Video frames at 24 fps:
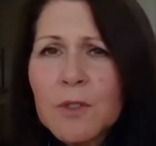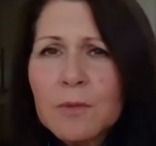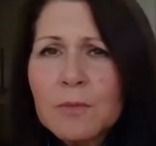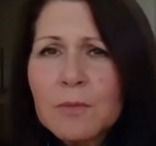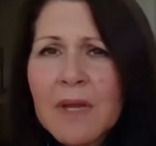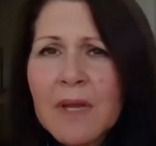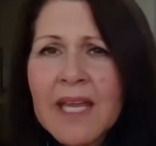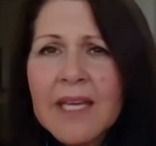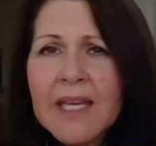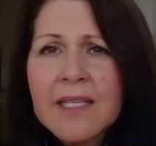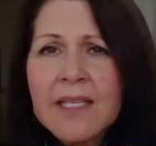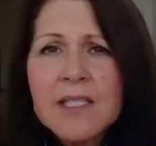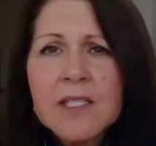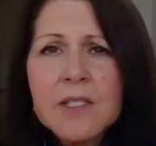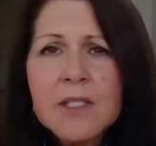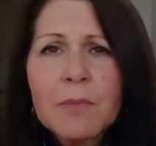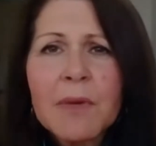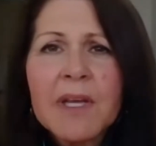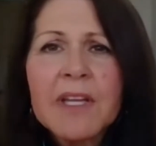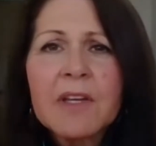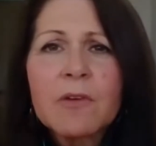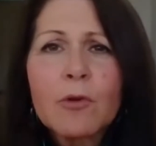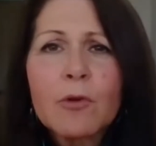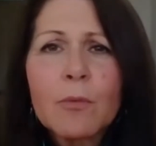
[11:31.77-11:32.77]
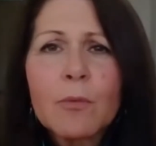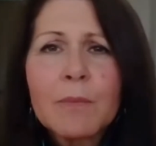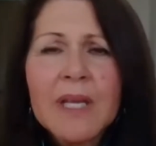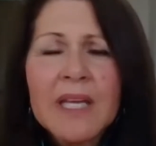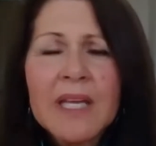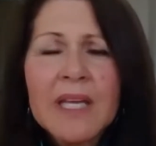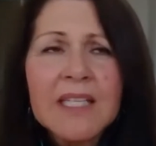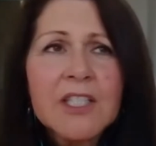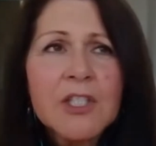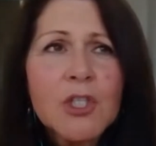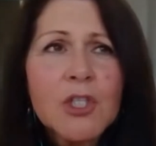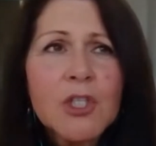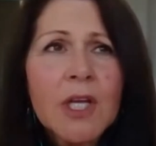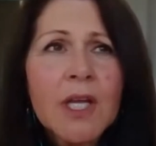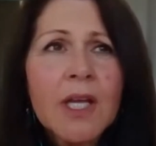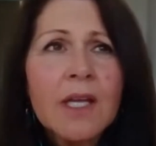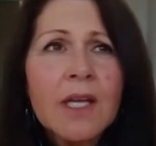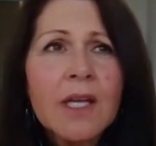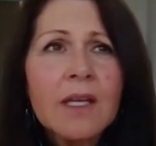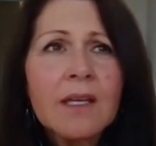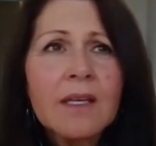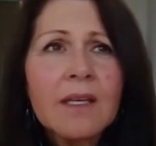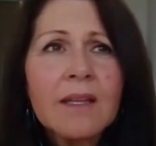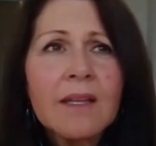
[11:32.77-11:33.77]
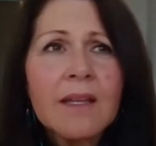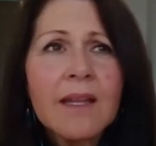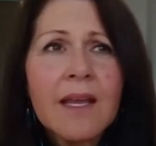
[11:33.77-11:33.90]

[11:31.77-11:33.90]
demands, micromanaging. Mm-hmm.